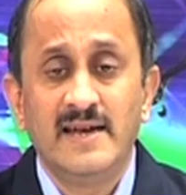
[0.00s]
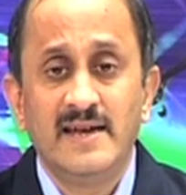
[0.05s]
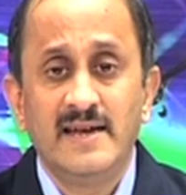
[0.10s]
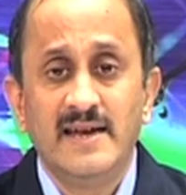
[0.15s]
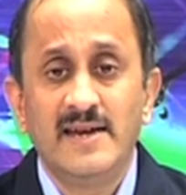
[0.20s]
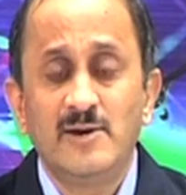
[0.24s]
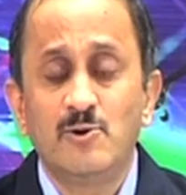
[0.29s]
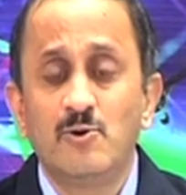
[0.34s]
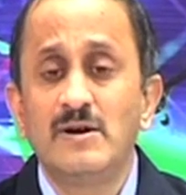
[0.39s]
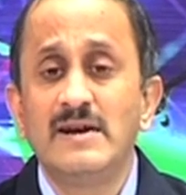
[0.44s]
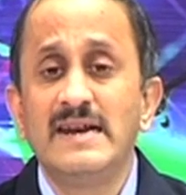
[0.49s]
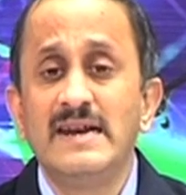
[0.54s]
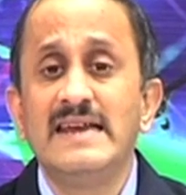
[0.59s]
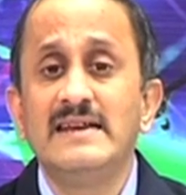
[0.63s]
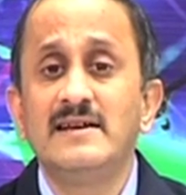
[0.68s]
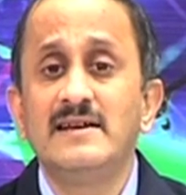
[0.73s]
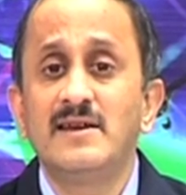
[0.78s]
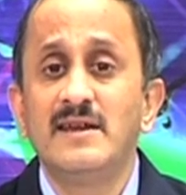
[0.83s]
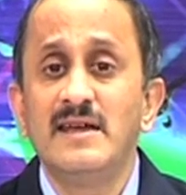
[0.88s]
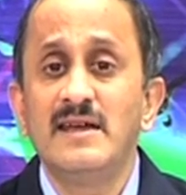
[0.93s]
It only
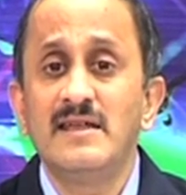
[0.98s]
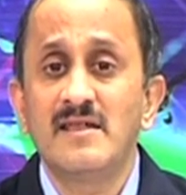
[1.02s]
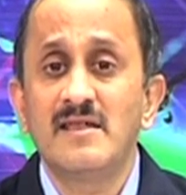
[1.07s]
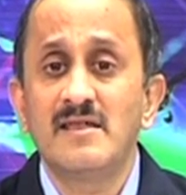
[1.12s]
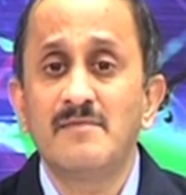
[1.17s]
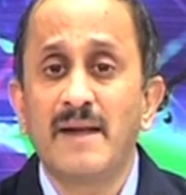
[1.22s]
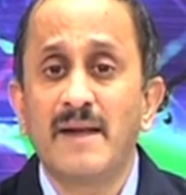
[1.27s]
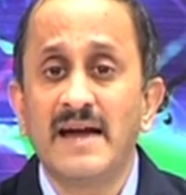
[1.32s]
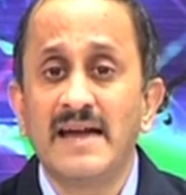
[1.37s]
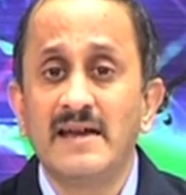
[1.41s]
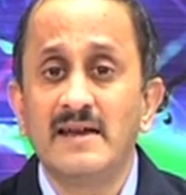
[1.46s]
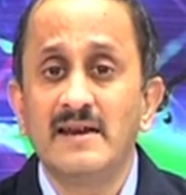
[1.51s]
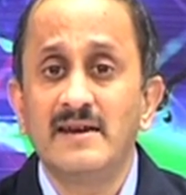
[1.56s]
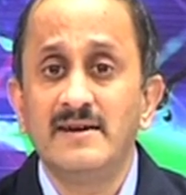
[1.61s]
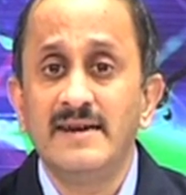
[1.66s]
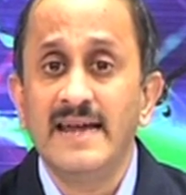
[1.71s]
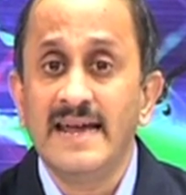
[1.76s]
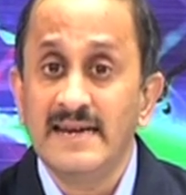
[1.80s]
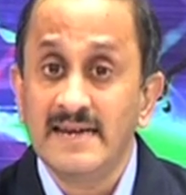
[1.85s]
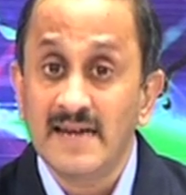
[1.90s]
increases my
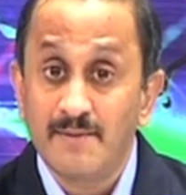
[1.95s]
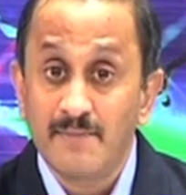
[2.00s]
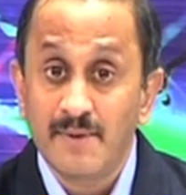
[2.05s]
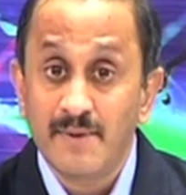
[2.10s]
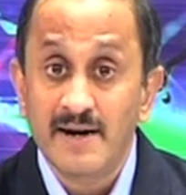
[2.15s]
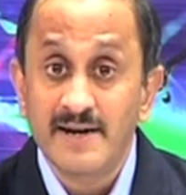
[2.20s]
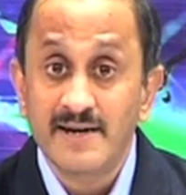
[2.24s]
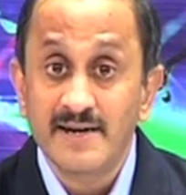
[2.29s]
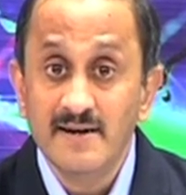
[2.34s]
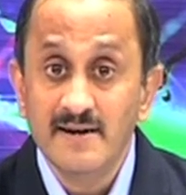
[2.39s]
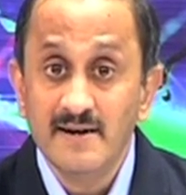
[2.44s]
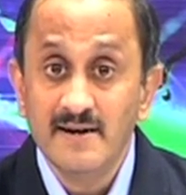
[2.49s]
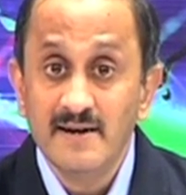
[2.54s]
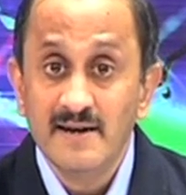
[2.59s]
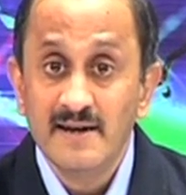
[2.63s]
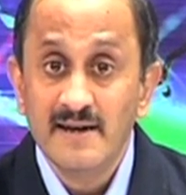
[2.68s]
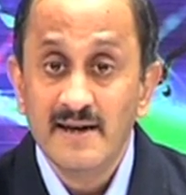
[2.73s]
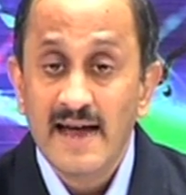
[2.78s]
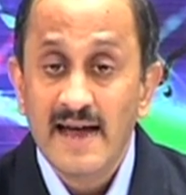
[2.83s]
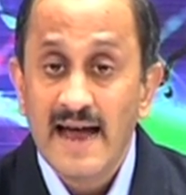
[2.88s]
data burden
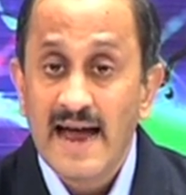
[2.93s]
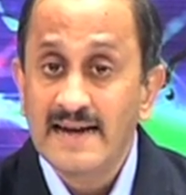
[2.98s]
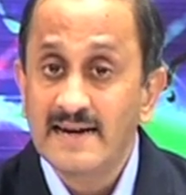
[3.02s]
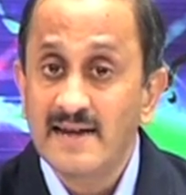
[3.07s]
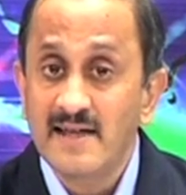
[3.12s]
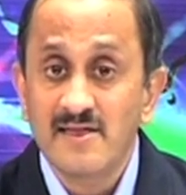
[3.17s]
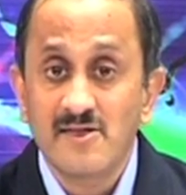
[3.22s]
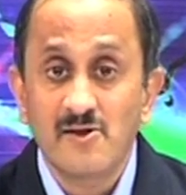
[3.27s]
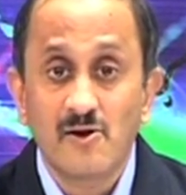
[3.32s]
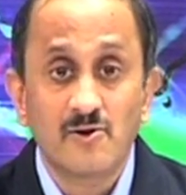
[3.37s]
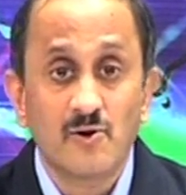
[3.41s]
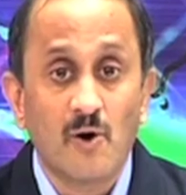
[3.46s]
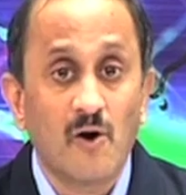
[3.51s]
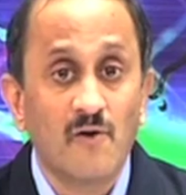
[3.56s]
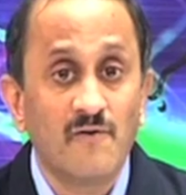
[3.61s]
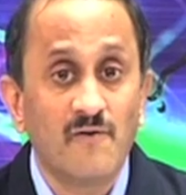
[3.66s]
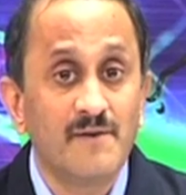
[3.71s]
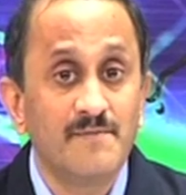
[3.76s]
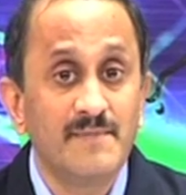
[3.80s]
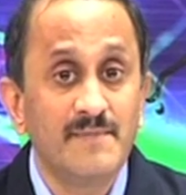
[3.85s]
and does not
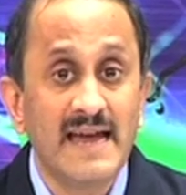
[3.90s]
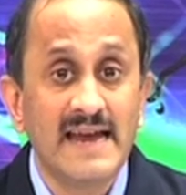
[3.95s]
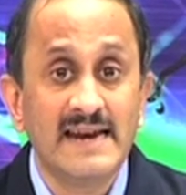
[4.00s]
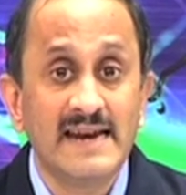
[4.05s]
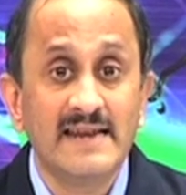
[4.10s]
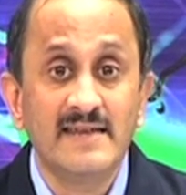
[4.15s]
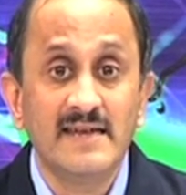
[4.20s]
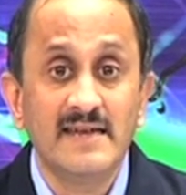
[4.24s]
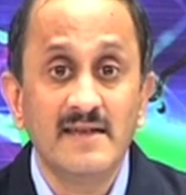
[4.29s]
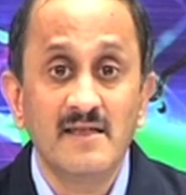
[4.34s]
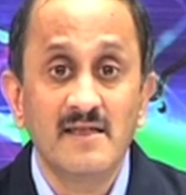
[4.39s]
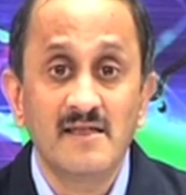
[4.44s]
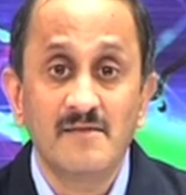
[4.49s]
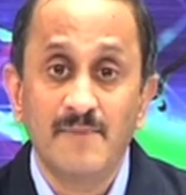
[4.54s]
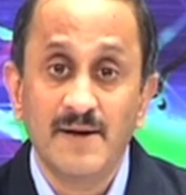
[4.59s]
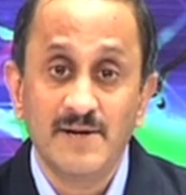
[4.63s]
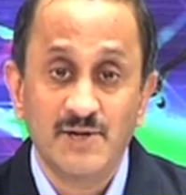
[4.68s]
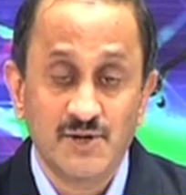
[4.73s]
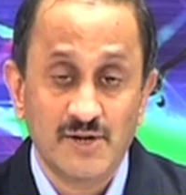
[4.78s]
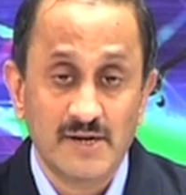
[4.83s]
offer me anything
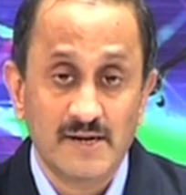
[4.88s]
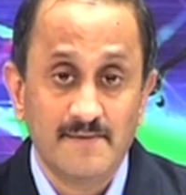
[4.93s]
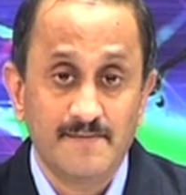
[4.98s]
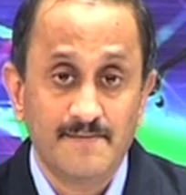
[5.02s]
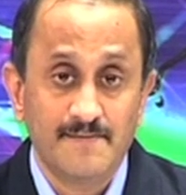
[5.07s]
special.